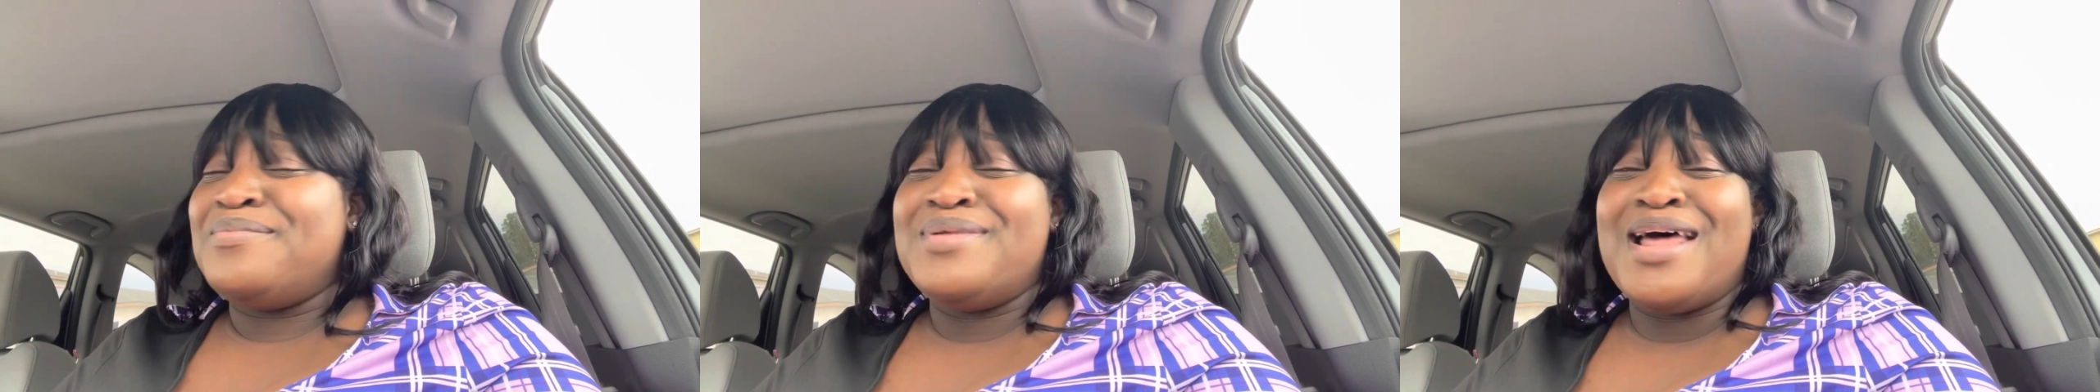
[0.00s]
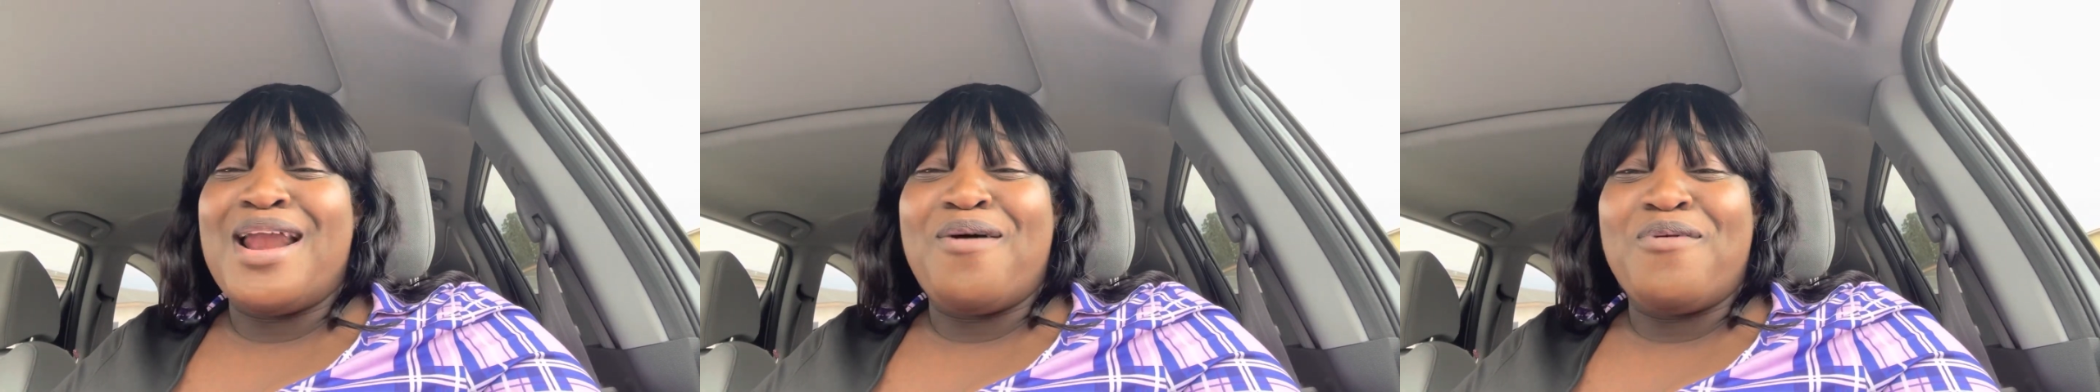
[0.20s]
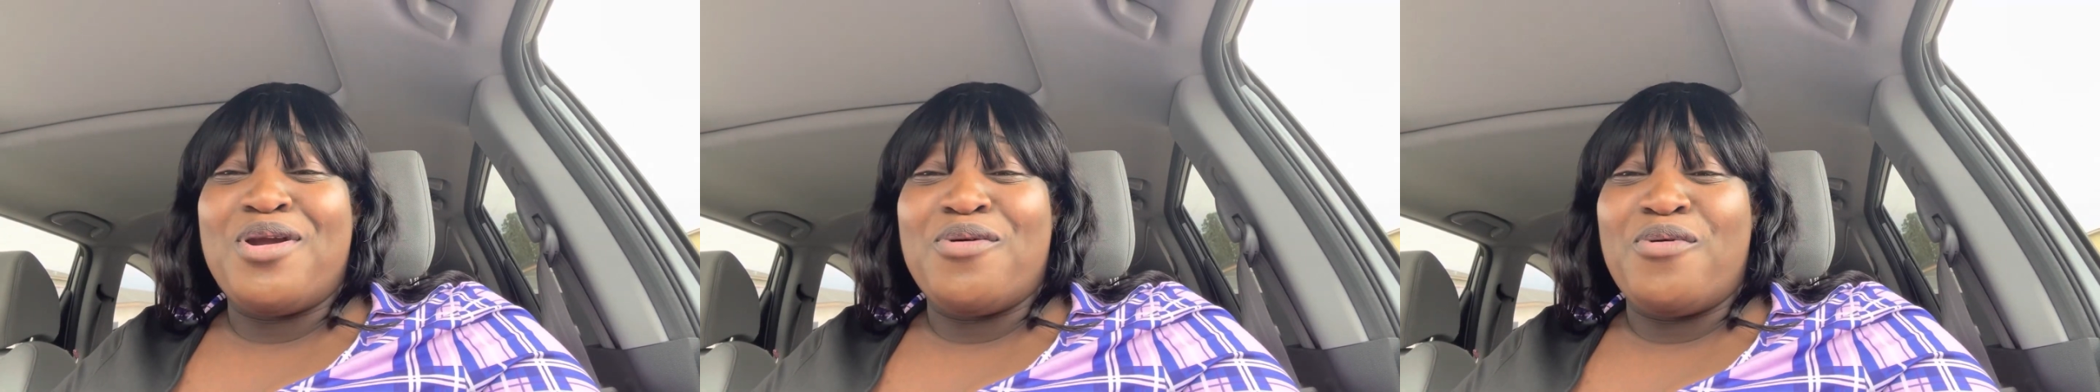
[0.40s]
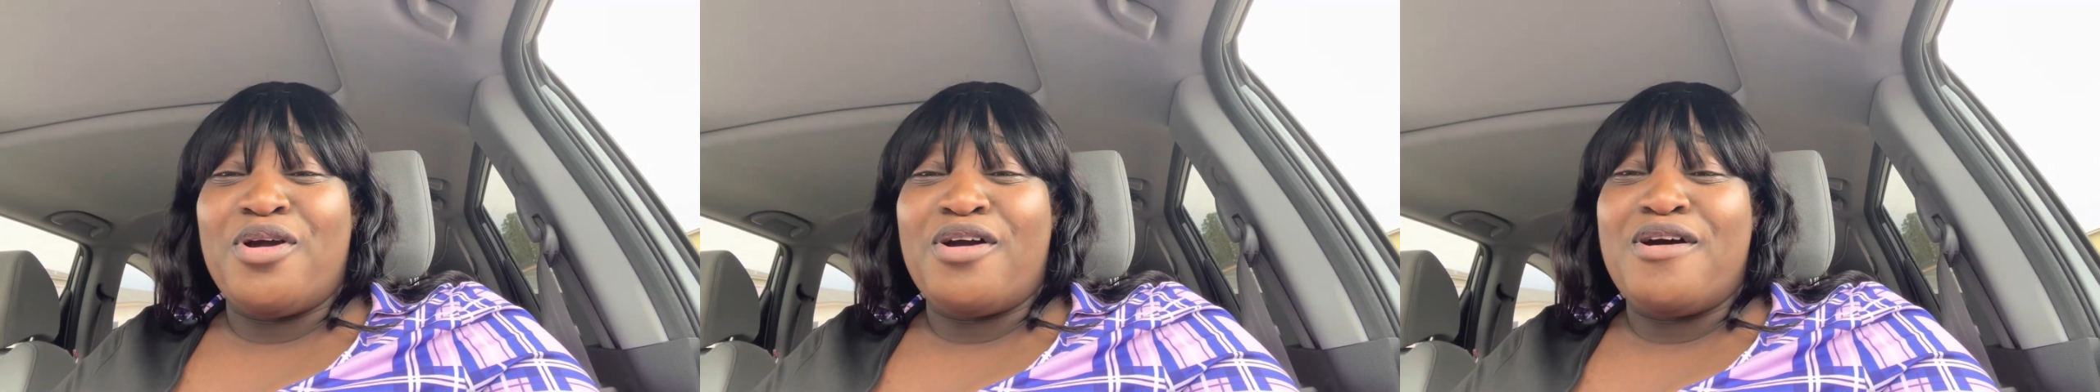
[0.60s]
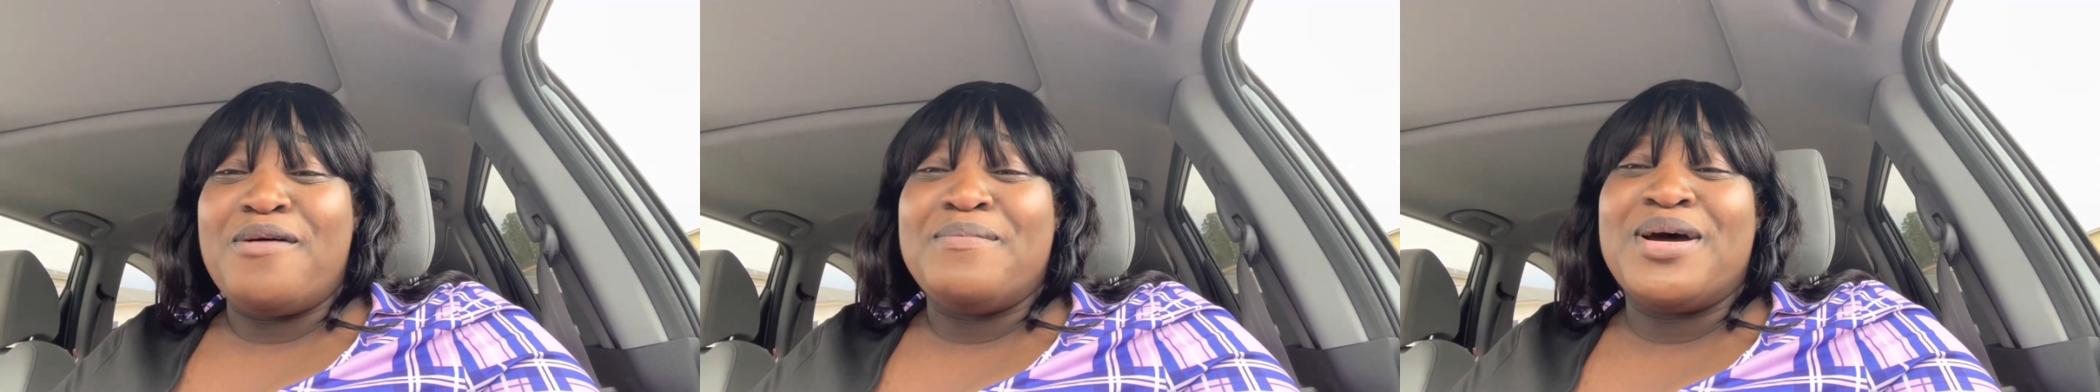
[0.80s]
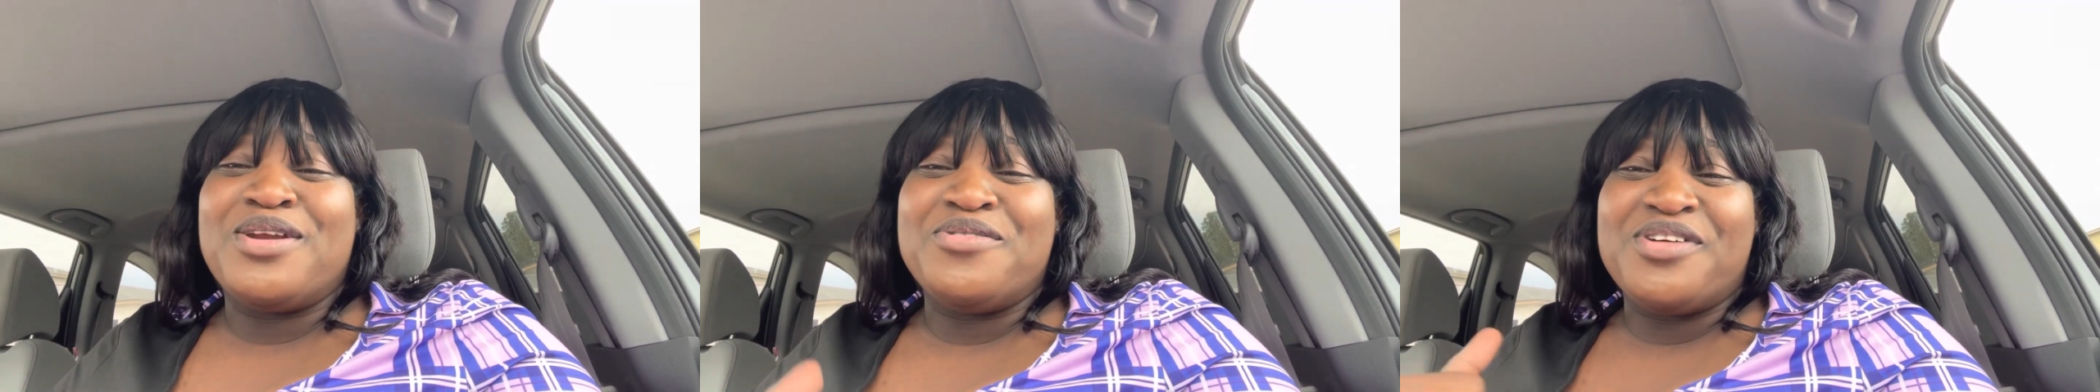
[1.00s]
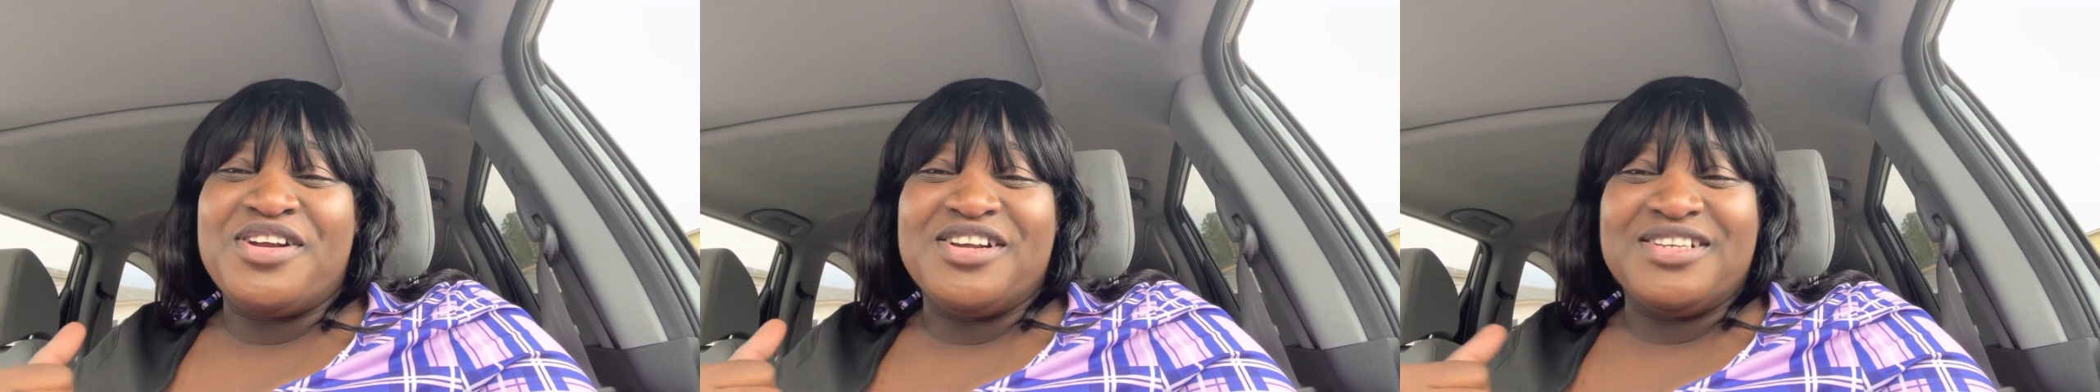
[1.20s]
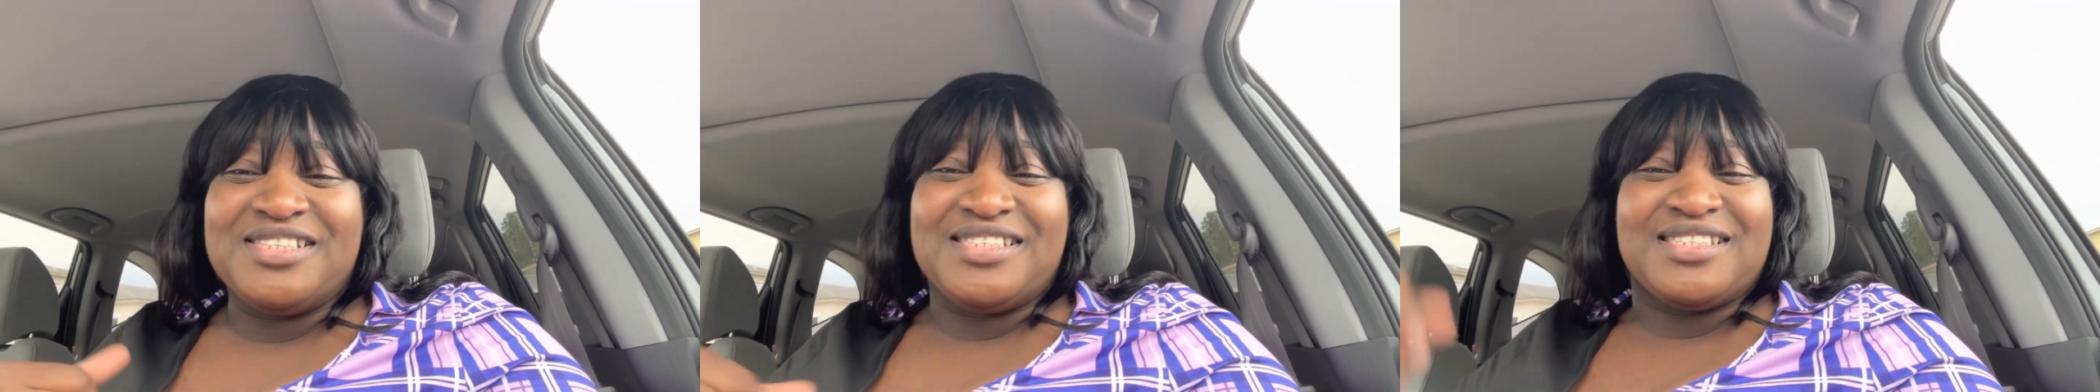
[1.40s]
that I want to work on. My daughter
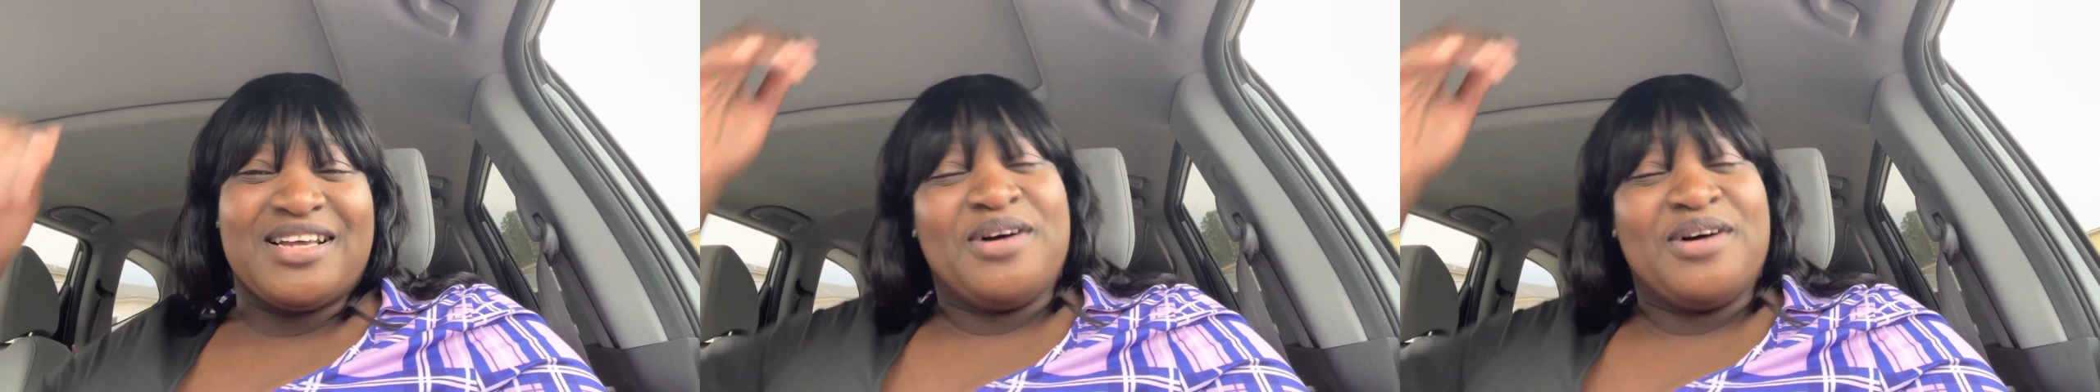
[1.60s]
is